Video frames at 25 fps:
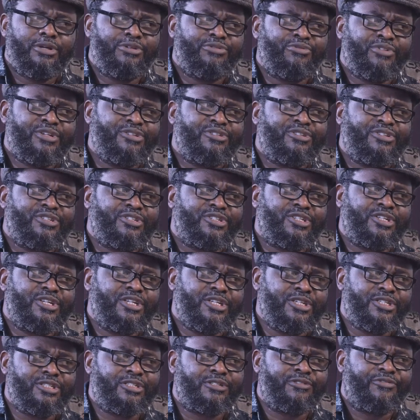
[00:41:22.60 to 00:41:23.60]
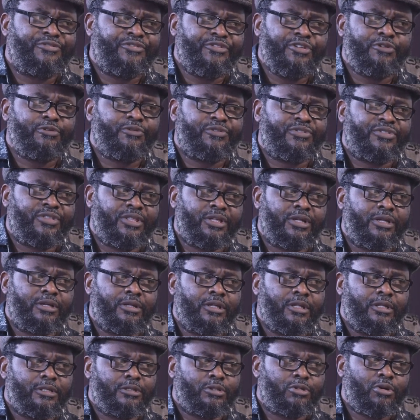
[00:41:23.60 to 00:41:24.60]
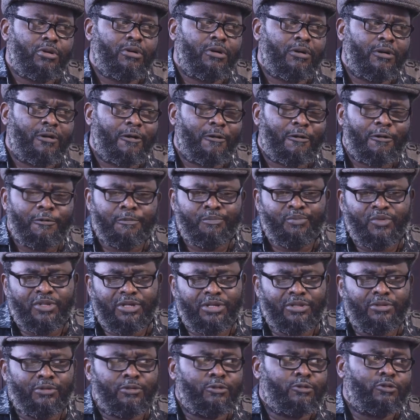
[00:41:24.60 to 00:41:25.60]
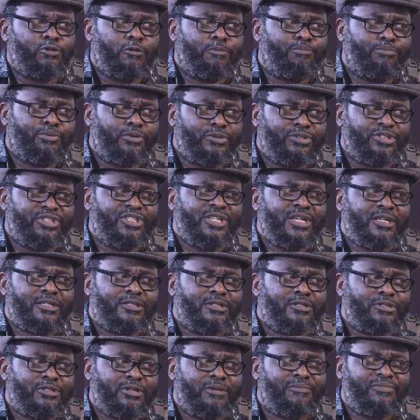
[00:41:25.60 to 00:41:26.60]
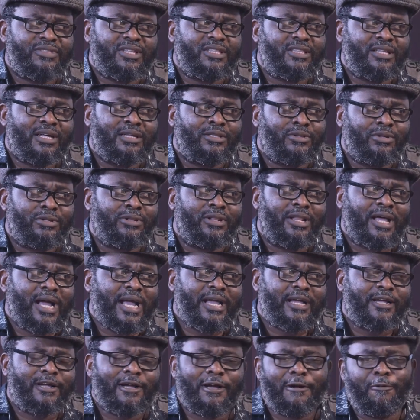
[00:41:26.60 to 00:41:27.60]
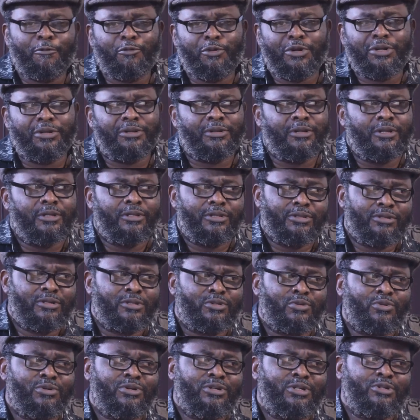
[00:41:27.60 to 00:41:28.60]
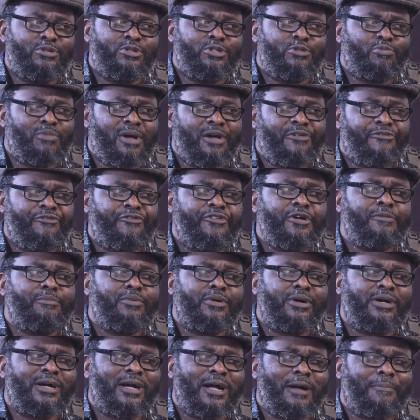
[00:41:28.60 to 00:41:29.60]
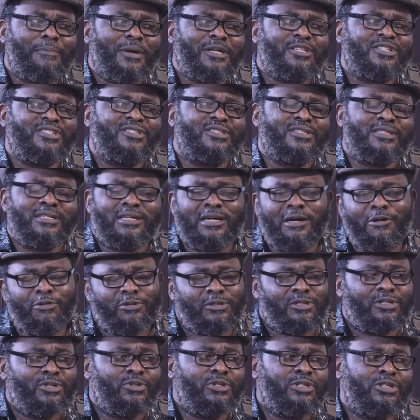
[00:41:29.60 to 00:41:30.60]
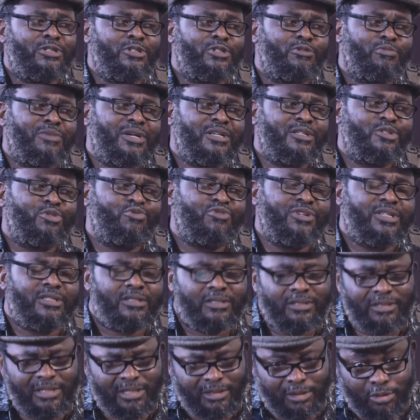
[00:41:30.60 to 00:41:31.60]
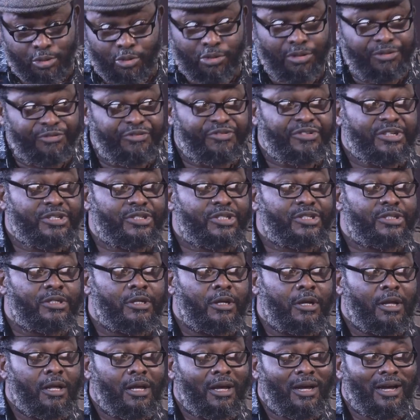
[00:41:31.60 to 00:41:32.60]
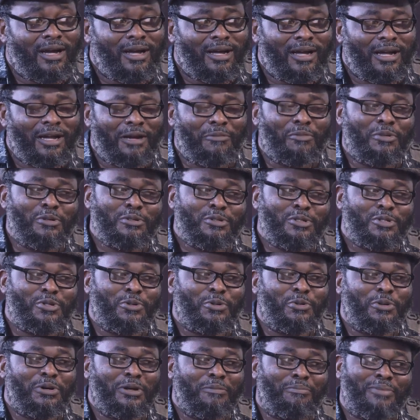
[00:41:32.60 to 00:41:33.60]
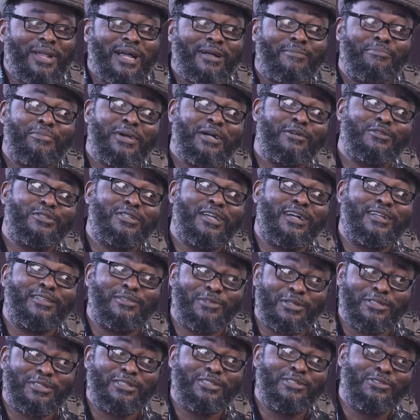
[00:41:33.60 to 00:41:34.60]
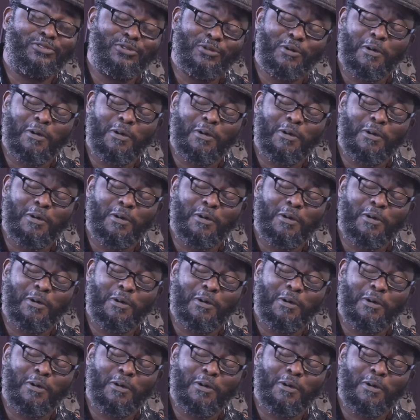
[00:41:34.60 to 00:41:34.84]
he raises his filthy tongue, you know, to project something I don't like, I will not only use my verbal capacity, I will still use my strength and throw a fist. I am also a black belt, don't you